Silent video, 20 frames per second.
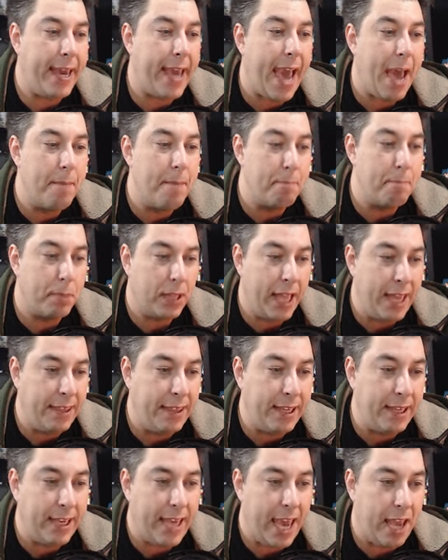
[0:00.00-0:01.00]
and play
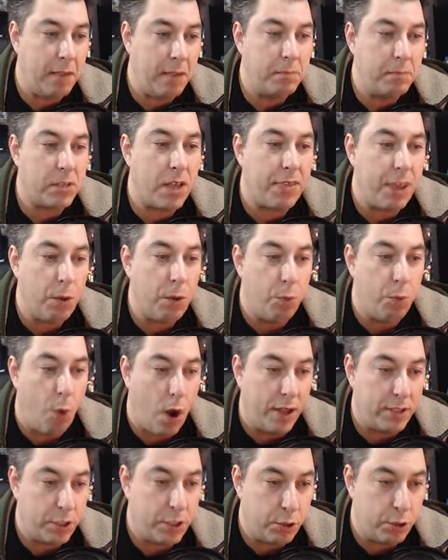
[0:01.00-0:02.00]
the games they
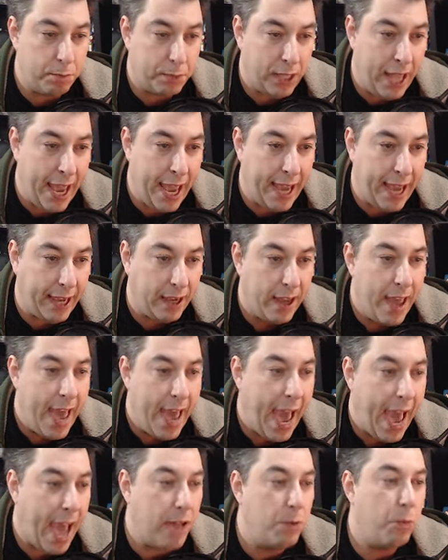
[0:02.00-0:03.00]
want to play,
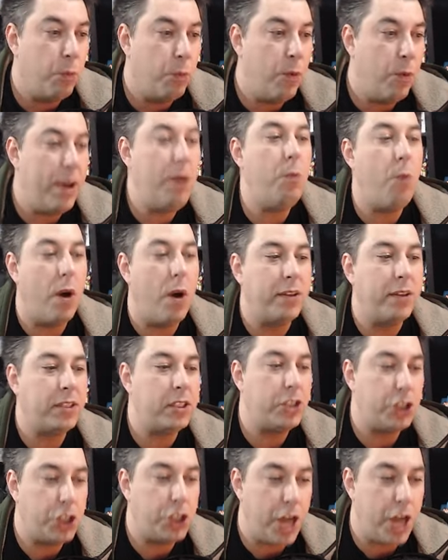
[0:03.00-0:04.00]
and we want to
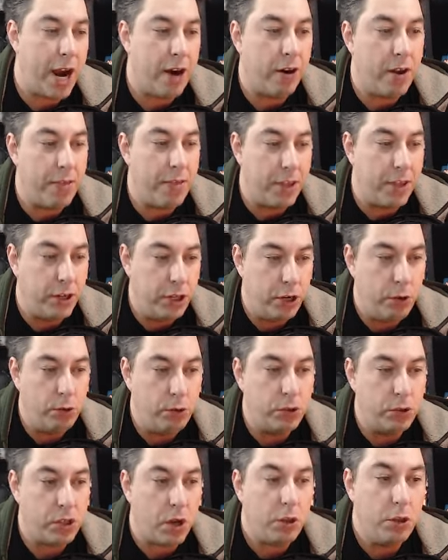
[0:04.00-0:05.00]
share the
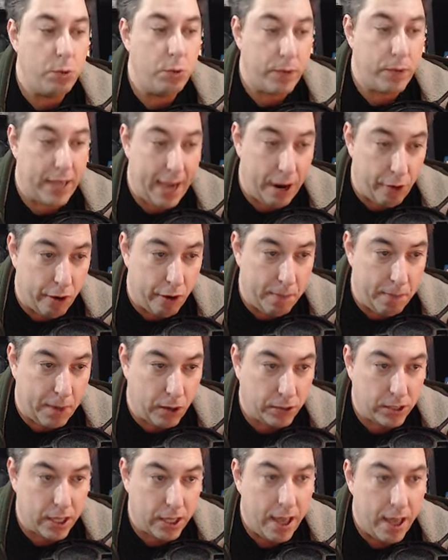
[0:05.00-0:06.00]
news you care
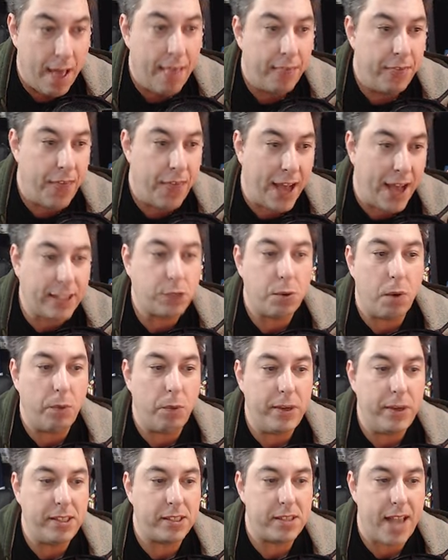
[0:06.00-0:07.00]
about. That's what
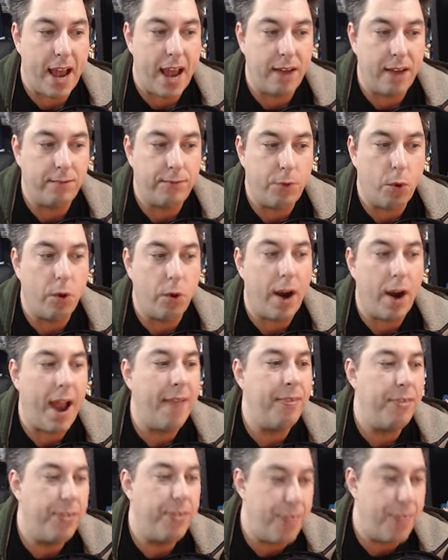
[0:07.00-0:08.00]
we stand for,
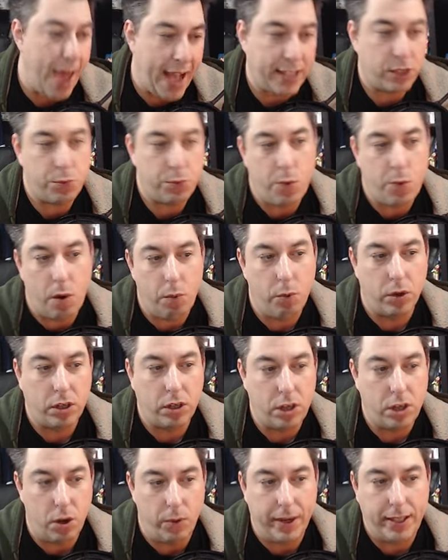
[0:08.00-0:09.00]
and that's what we're
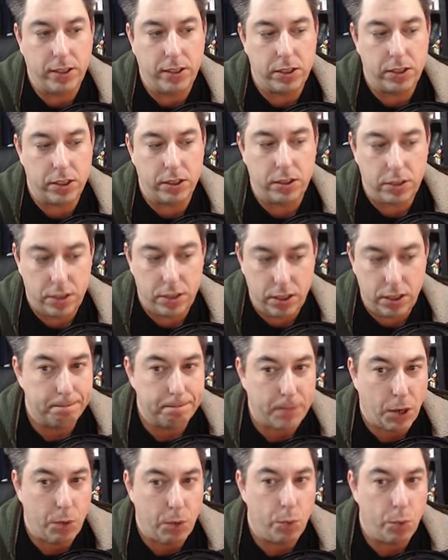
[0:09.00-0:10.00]
going to
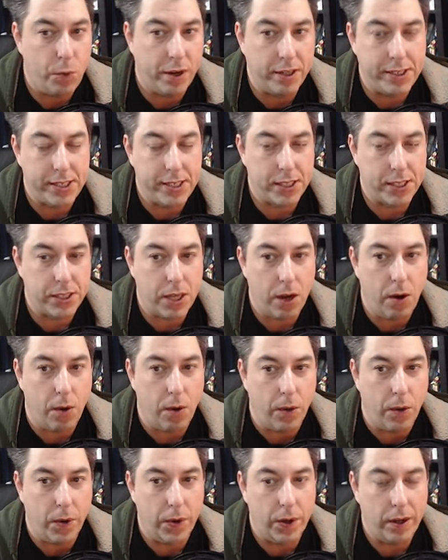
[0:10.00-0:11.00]
do. Where does this go?
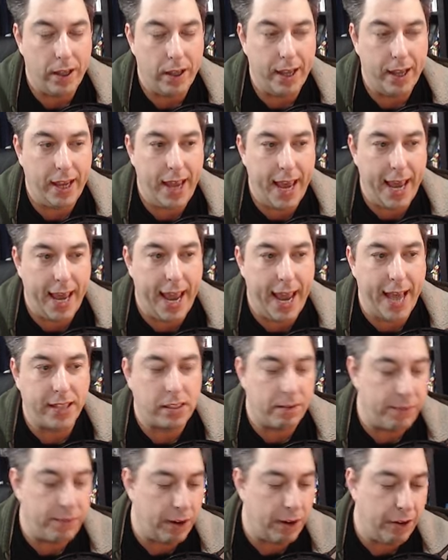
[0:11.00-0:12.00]
It's a
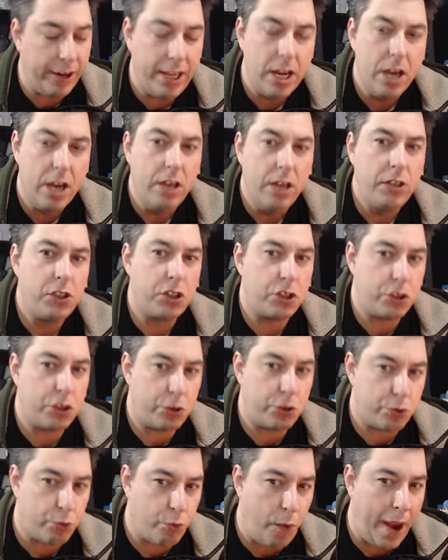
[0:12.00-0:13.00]
very
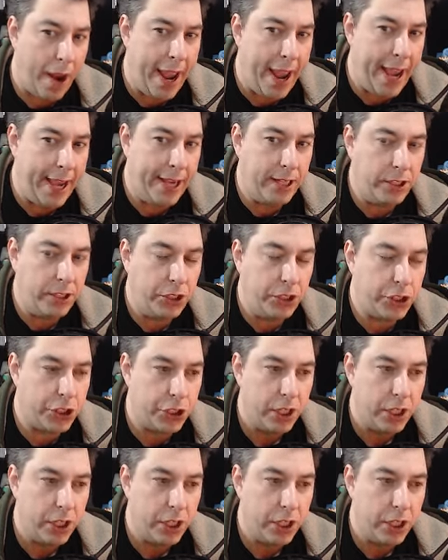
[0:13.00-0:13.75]
strange